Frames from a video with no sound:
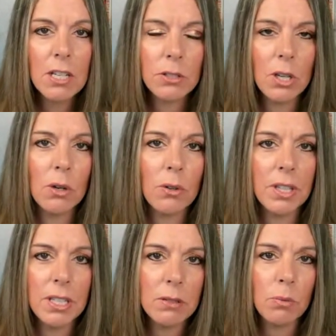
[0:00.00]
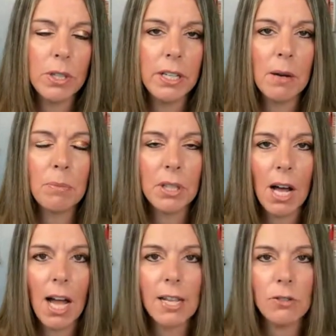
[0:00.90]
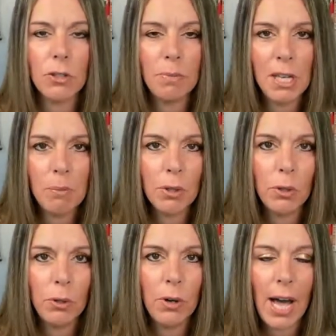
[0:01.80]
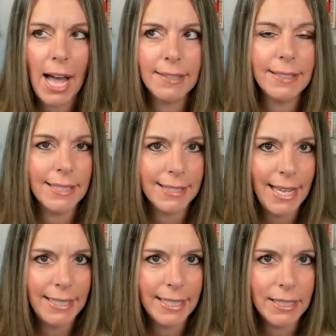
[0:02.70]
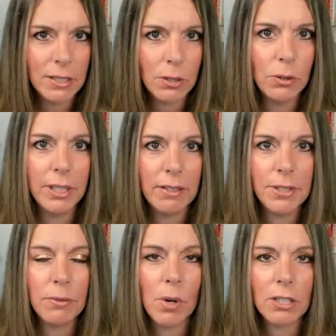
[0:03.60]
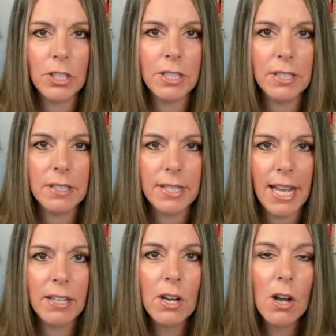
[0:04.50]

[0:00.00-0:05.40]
So this would apply to people who had descendants who lived in Washington State